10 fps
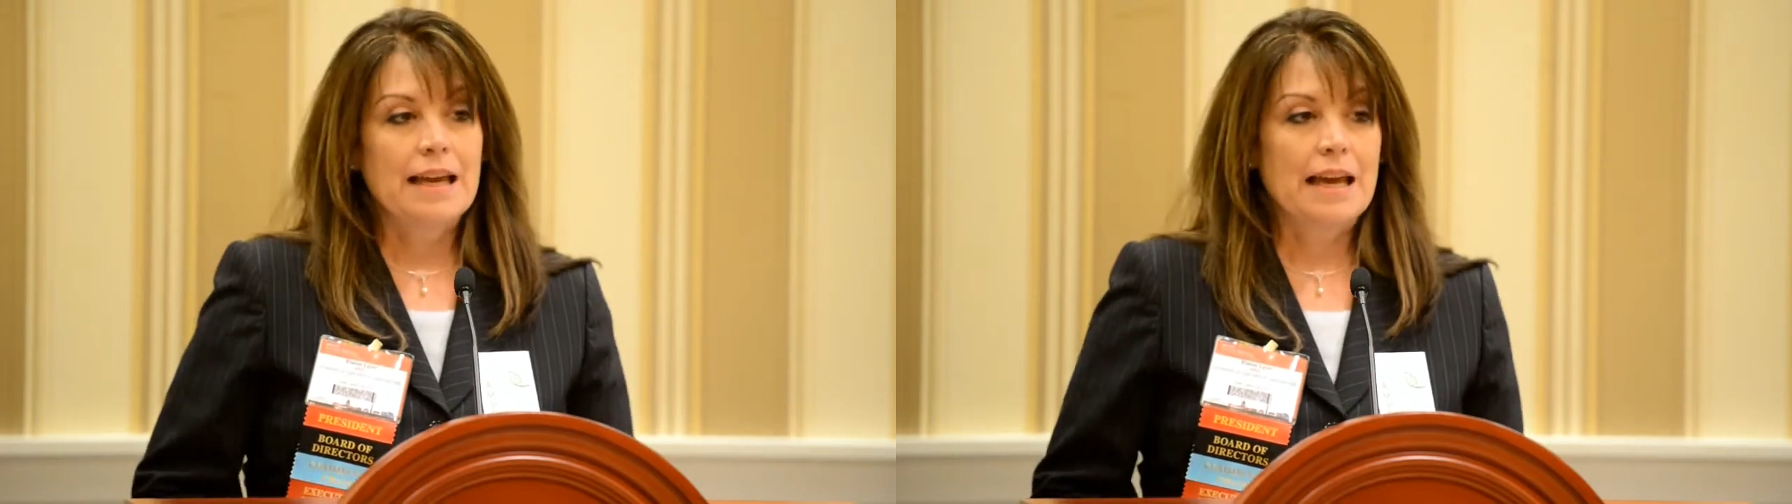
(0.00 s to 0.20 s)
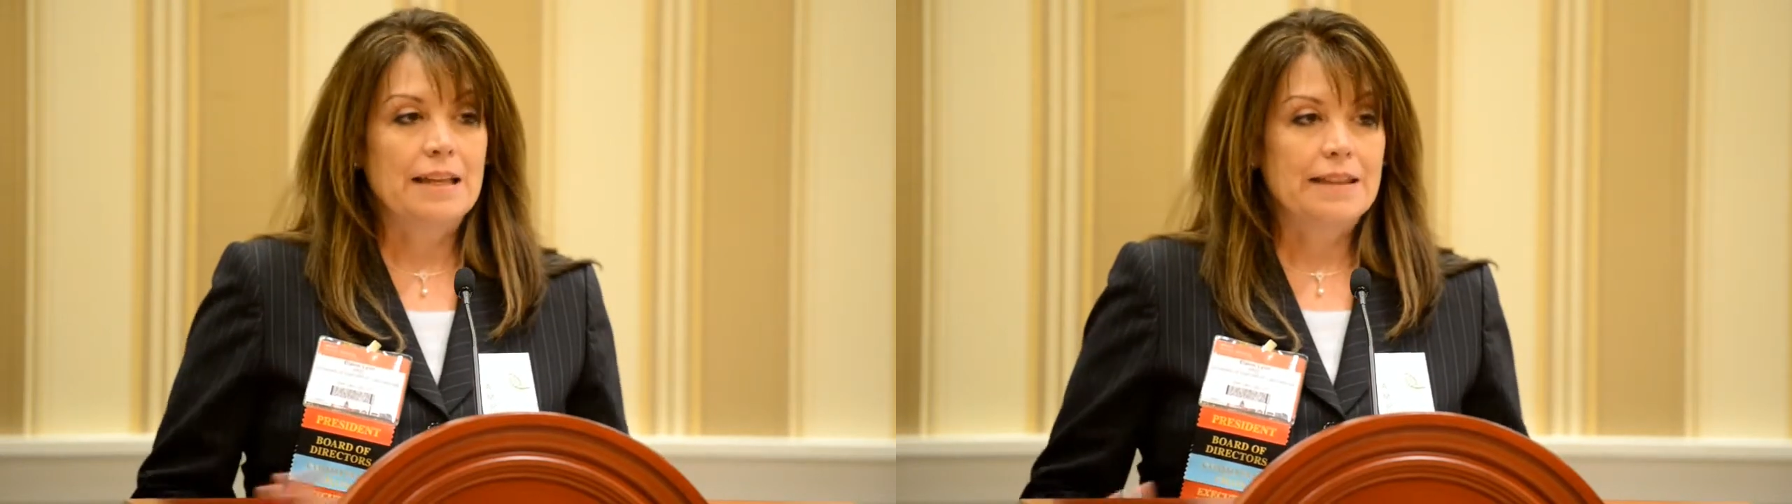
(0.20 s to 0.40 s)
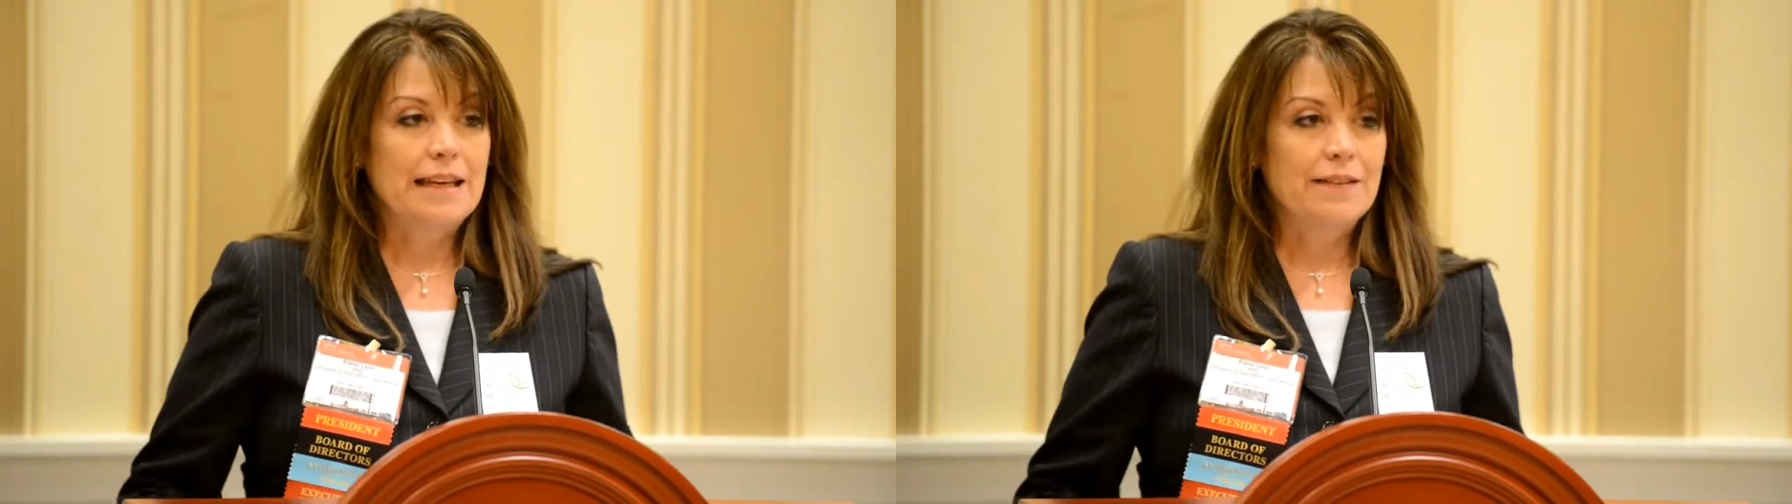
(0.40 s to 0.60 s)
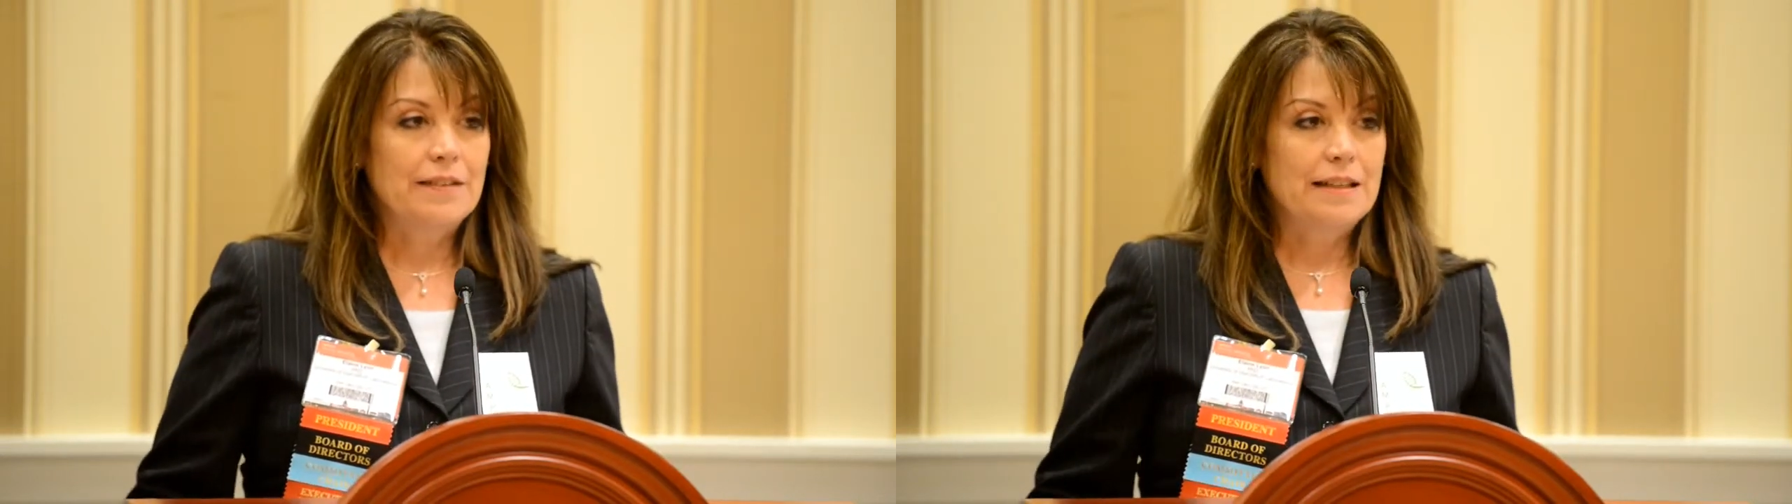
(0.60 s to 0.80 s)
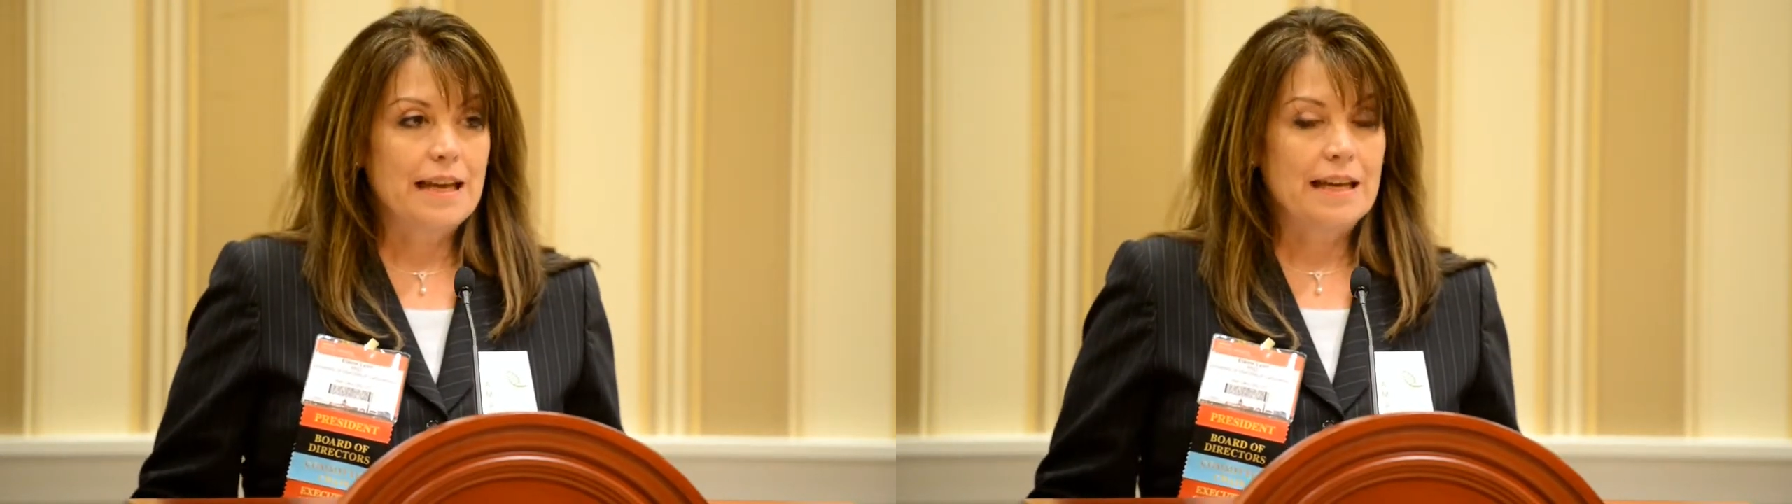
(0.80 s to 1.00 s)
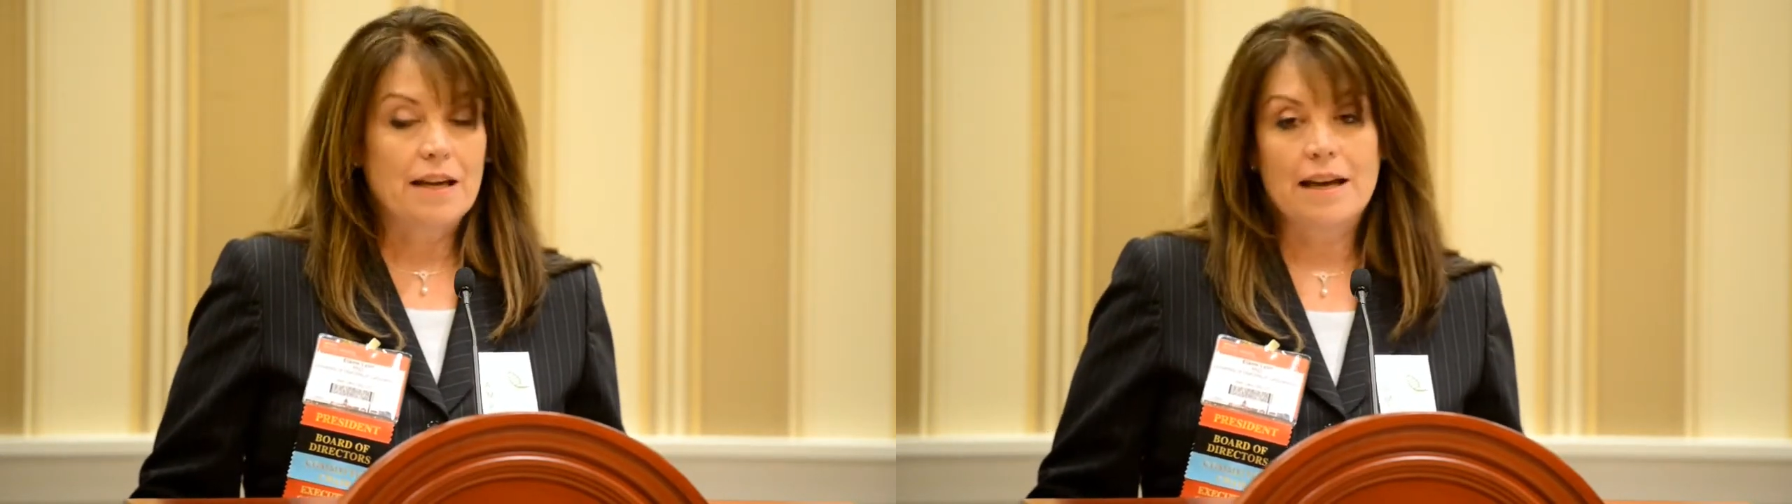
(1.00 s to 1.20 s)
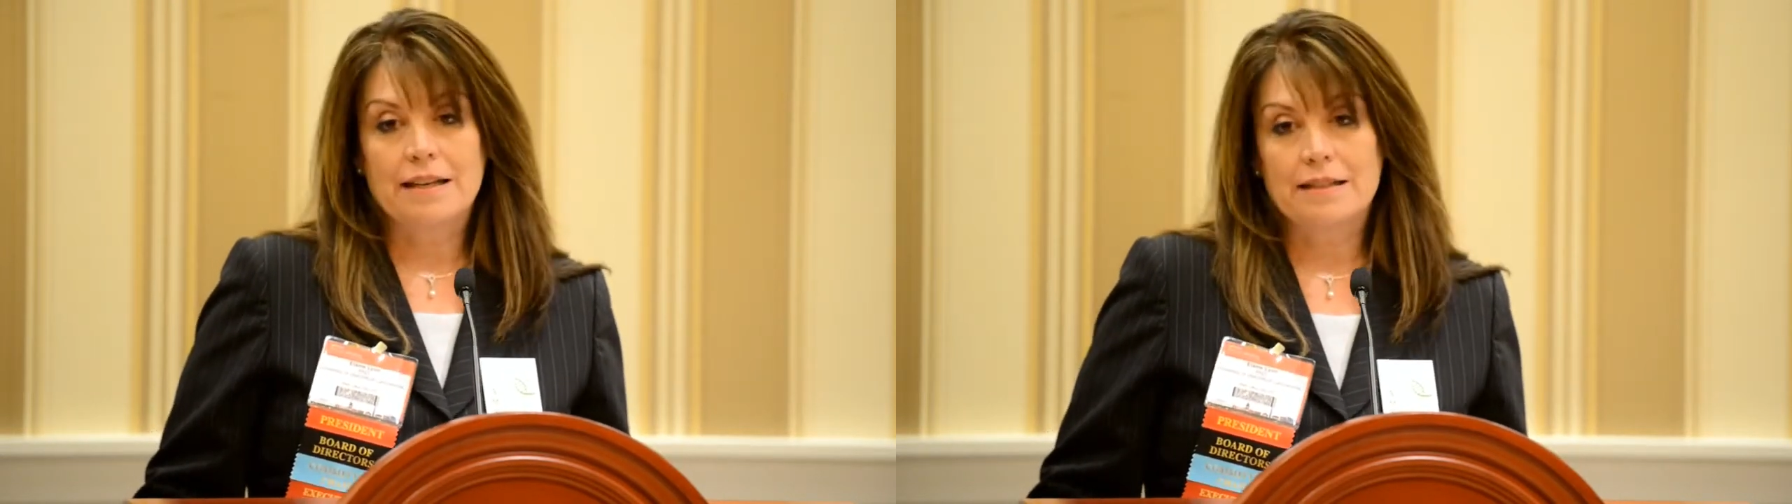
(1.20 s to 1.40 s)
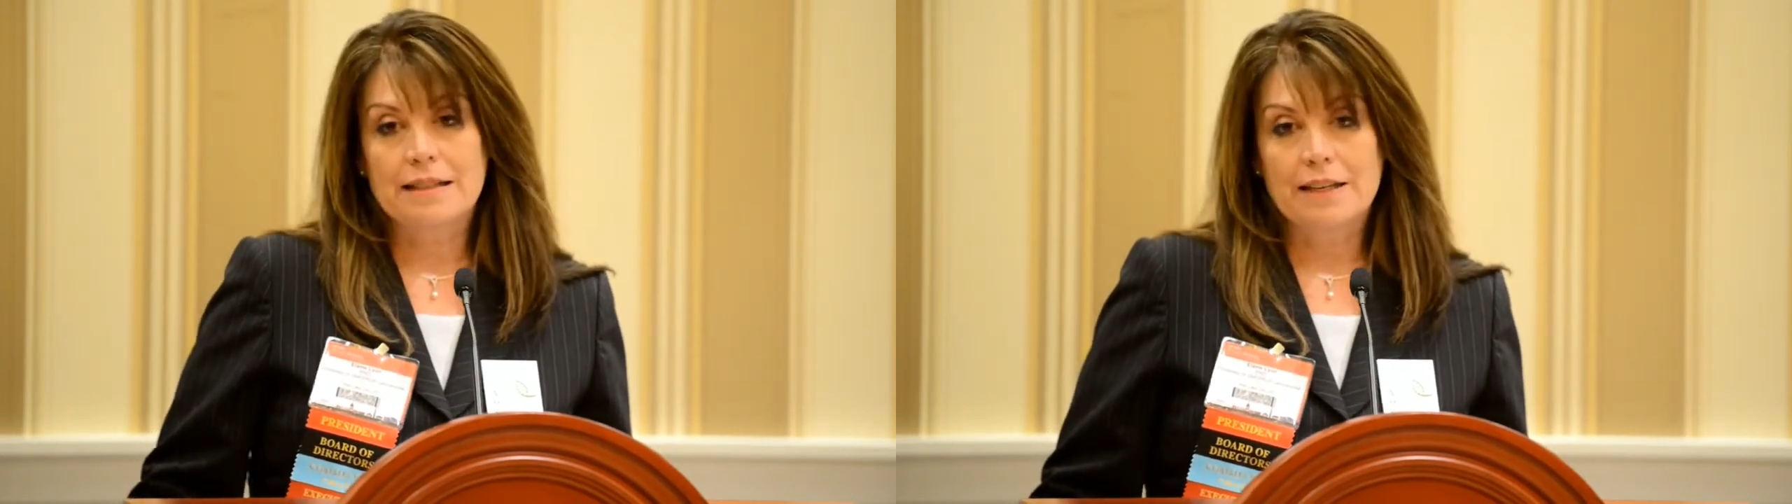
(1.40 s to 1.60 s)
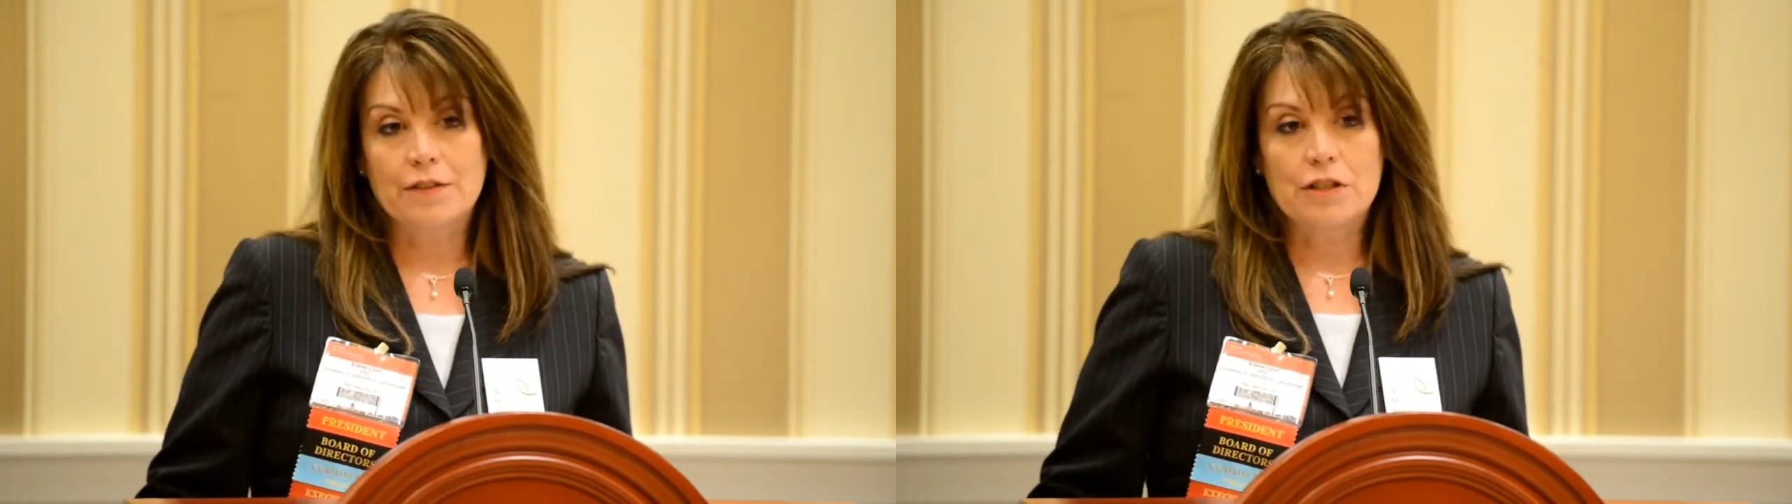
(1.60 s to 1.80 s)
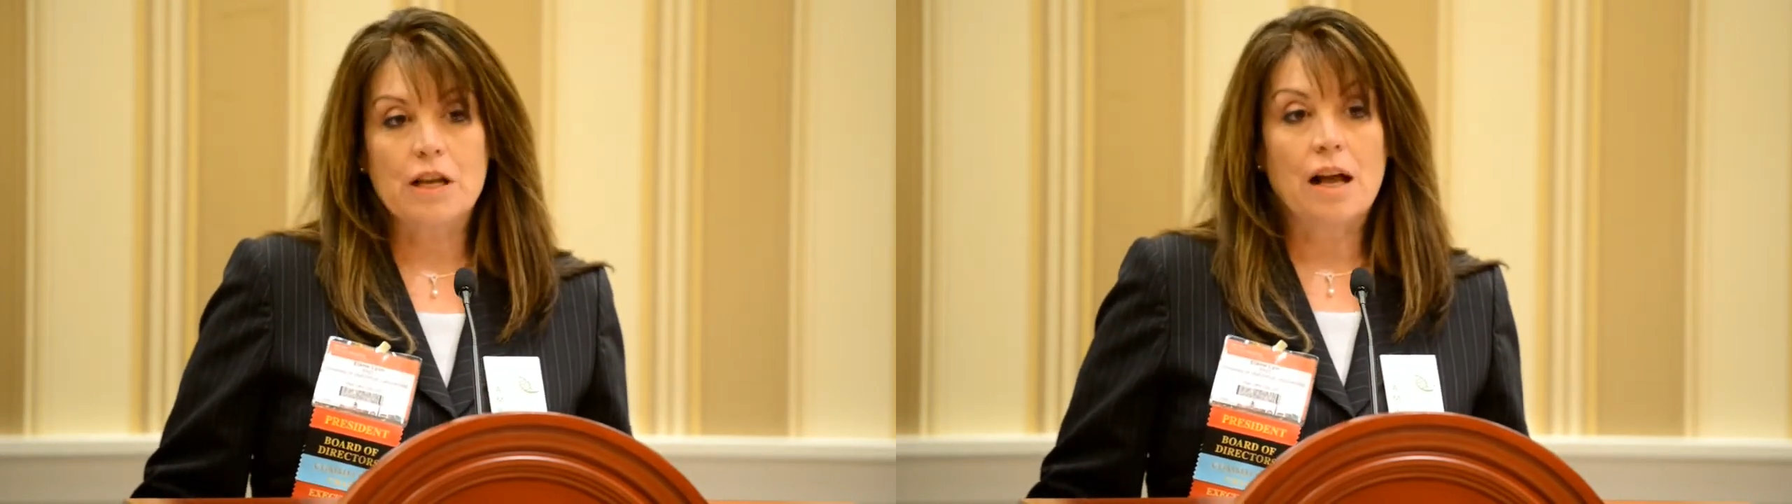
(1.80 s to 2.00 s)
and the FDA guidance covers